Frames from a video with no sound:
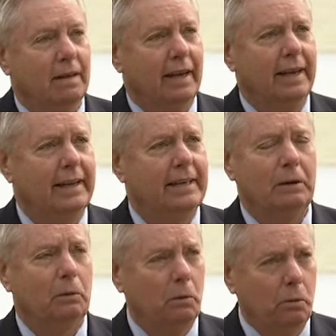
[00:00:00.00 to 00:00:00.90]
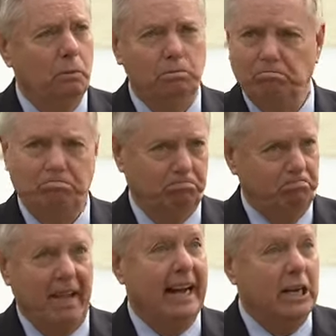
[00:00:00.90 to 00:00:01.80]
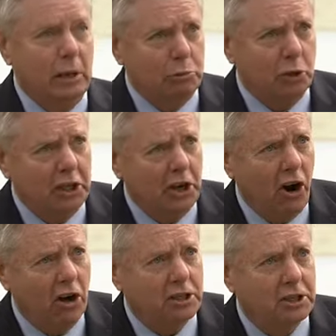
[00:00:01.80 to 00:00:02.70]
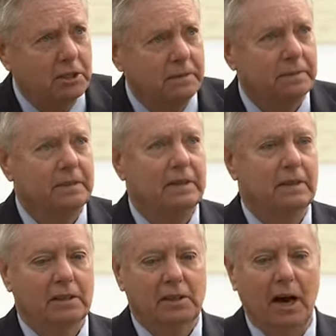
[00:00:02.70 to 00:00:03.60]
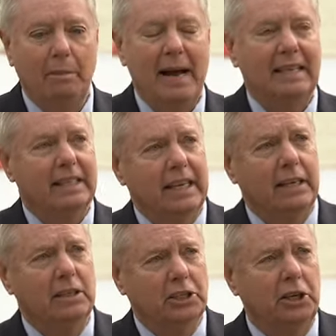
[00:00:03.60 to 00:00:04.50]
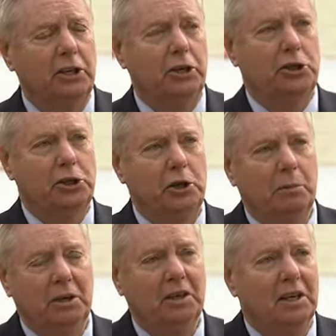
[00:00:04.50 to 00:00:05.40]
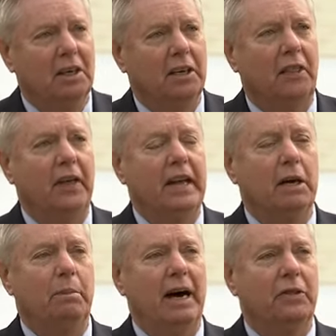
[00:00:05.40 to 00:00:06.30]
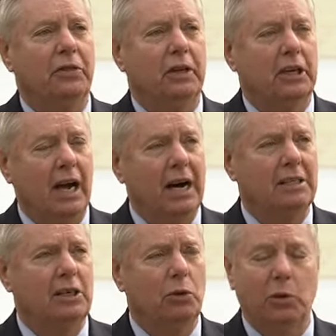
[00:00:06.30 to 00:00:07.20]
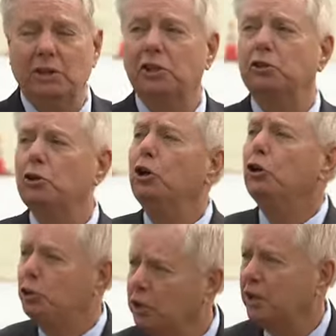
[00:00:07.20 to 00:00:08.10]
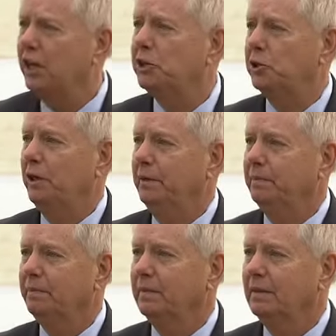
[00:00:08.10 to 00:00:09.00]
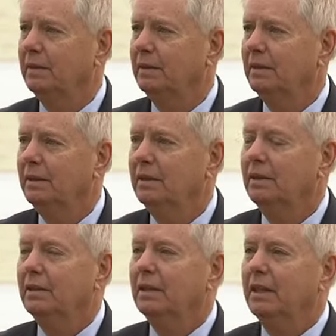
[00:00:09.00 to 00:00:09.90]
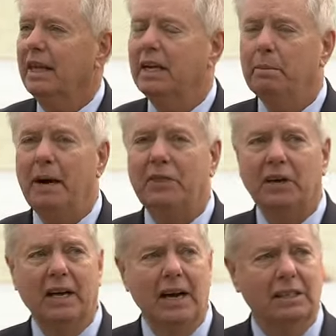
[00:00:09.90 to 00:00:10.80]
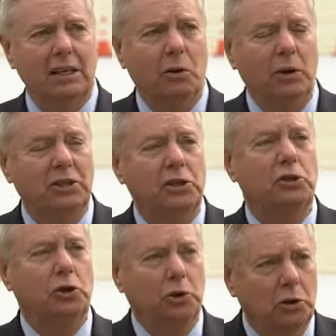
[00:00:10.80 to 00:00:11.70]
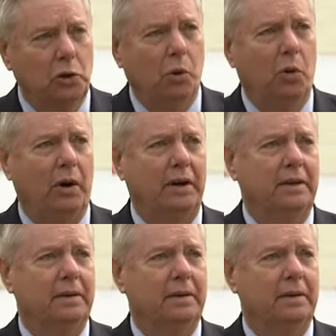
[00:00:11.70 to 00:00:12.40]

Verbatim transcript: And that comes with a cost. So I'm asking Senator Schumer to think about the consequences to the country. Think about the consequences to the court.